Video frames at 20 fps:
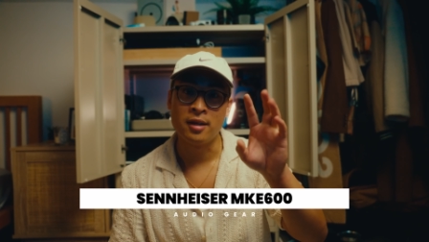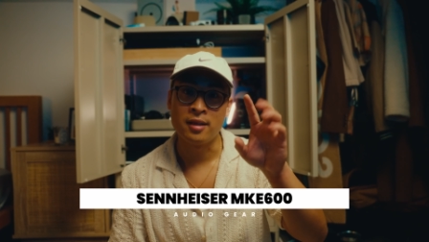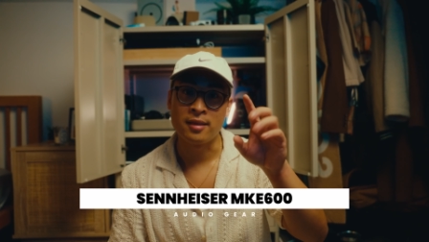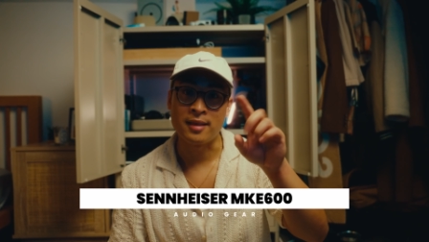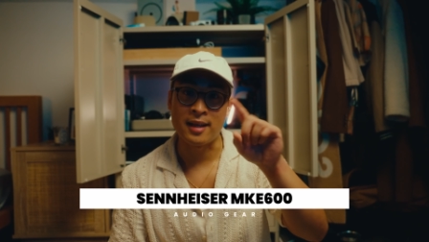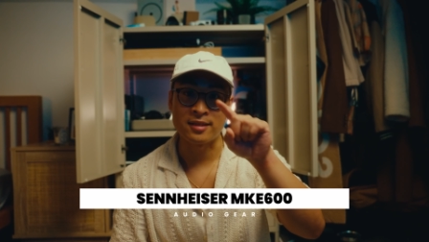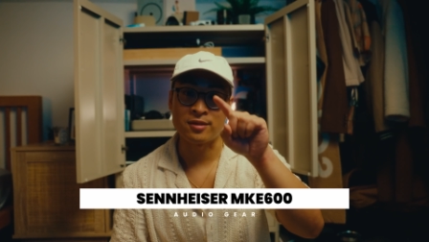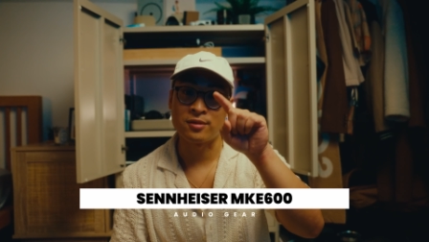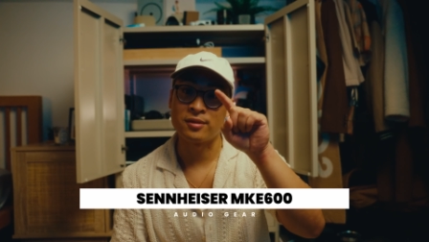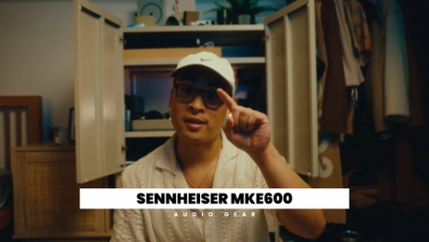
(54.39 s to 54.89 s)

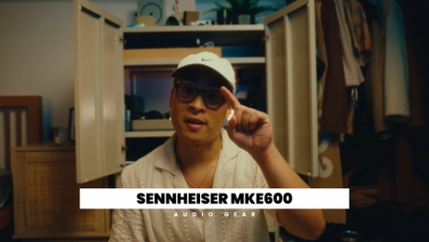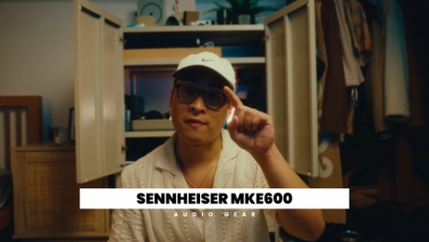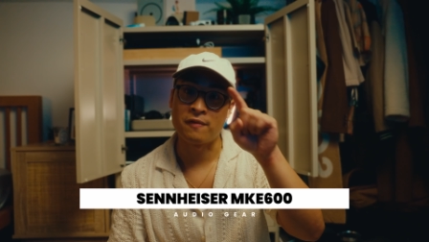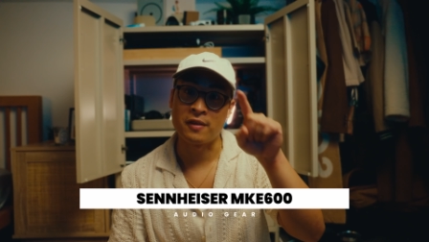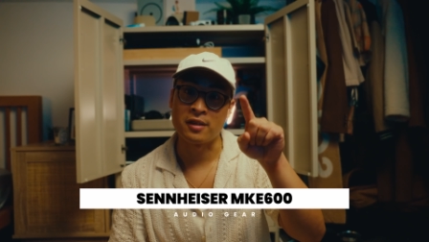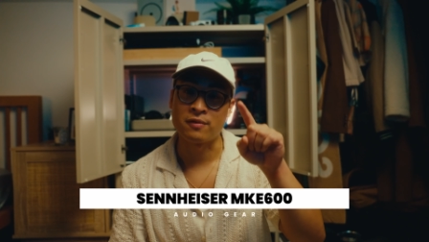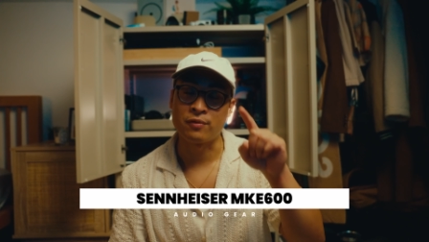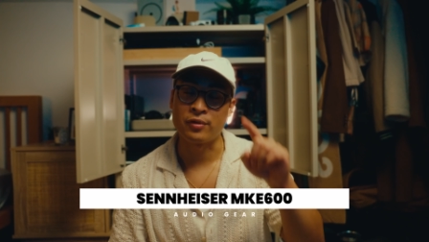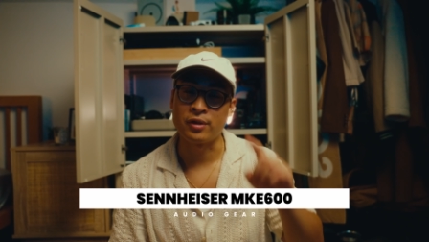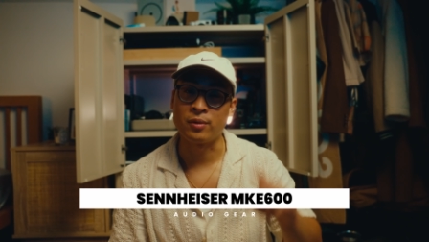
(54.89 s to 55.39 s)
That's on the
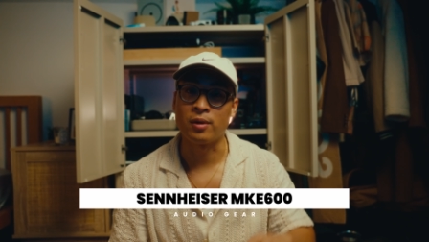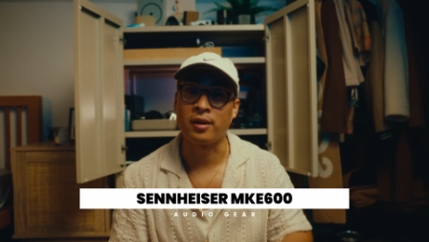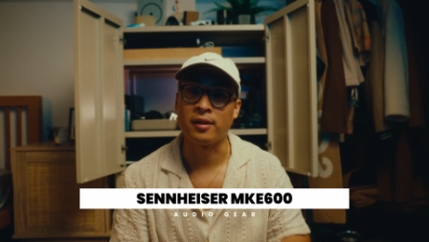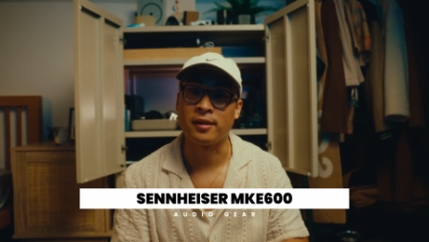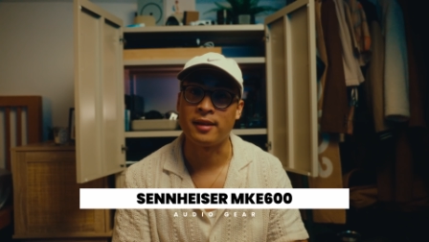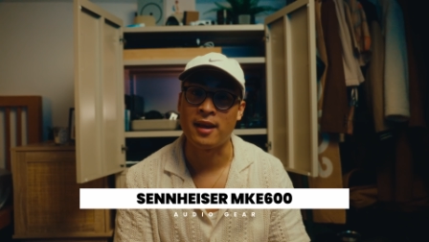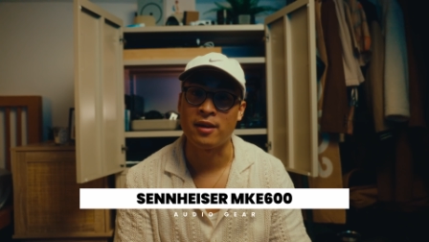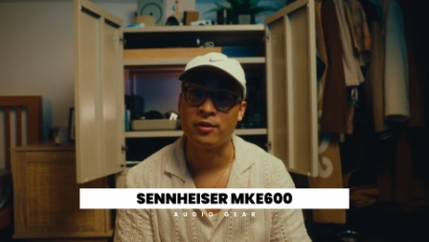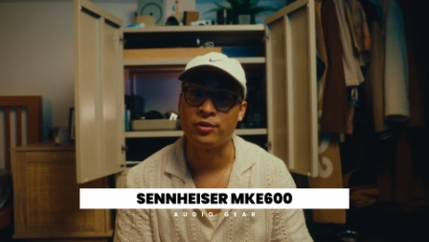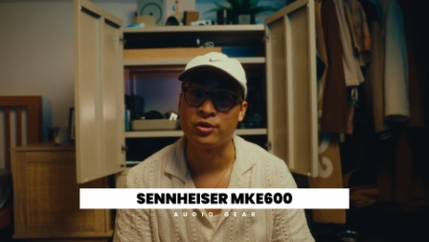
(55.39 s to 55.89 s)
FX3 right
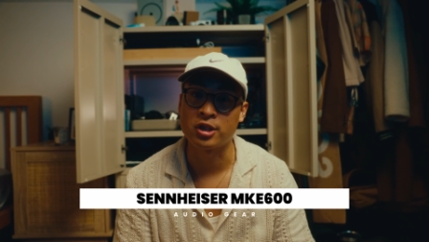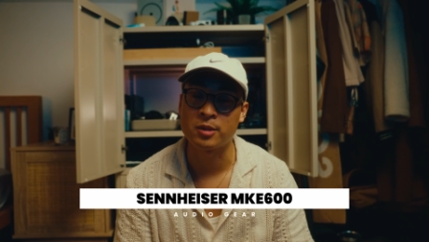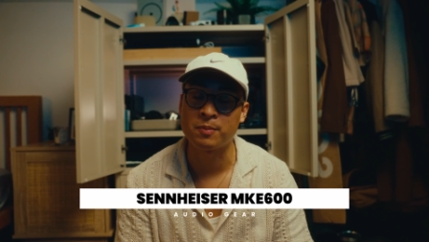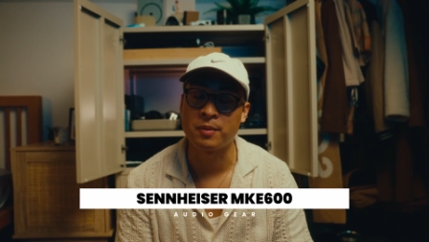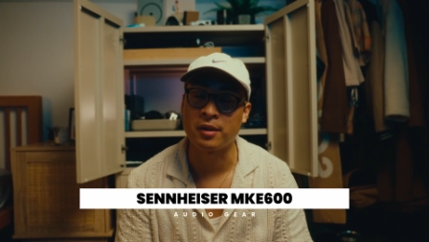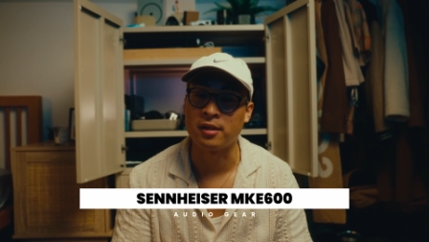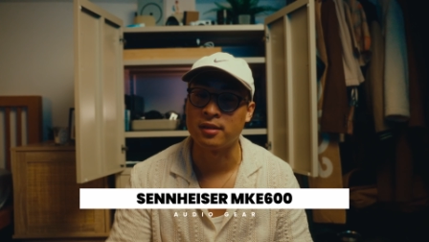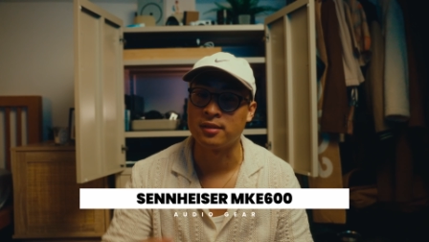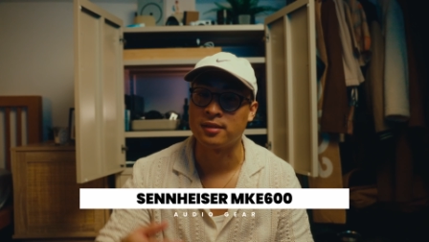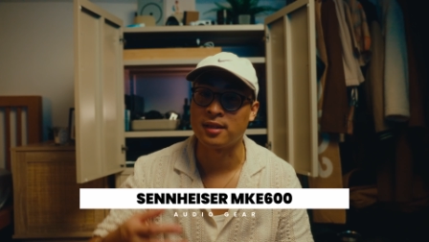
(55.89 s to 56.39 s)
now, just
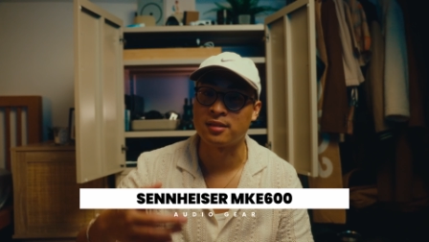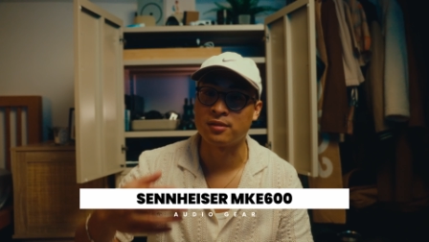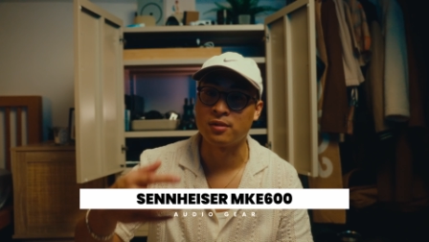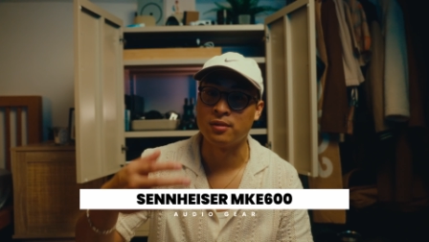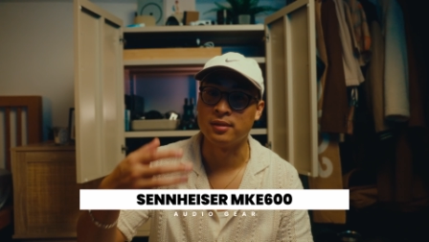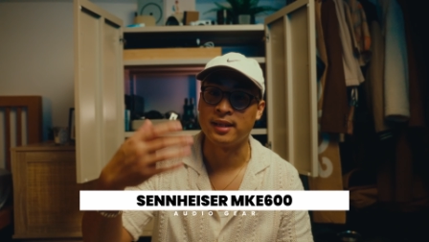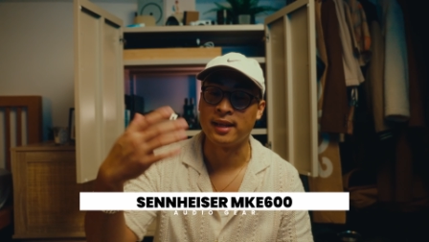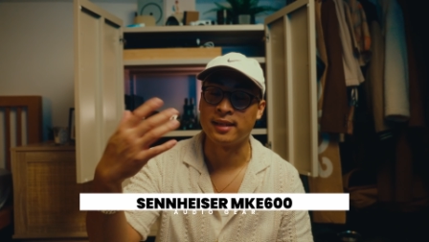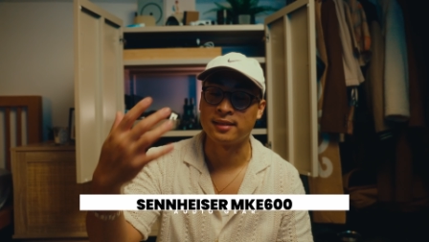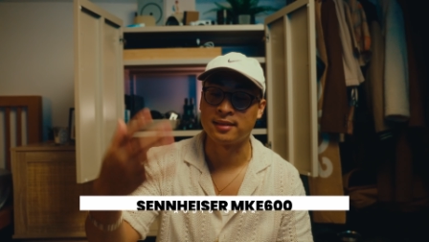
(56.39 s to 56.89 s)
because that's
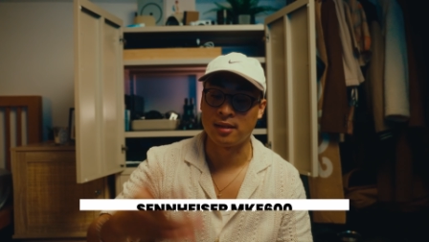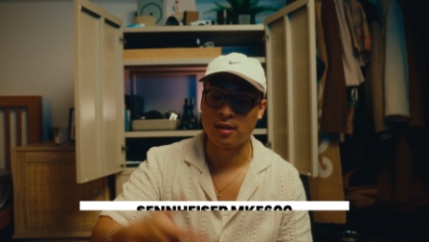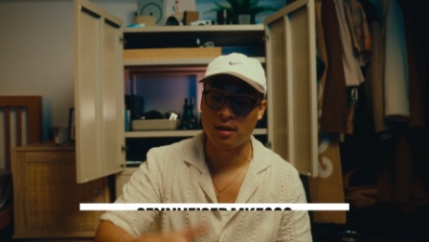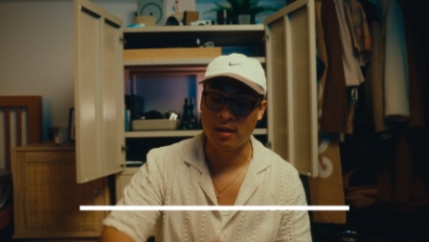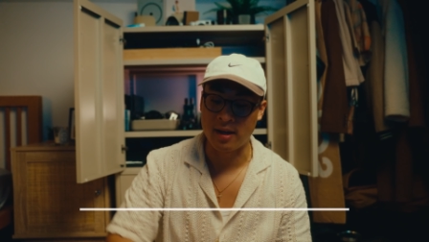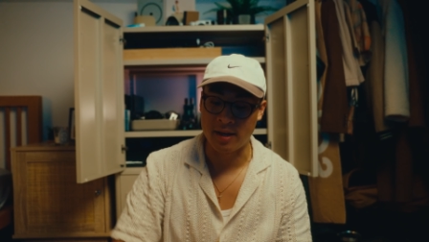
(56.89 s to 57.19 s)
got an XLR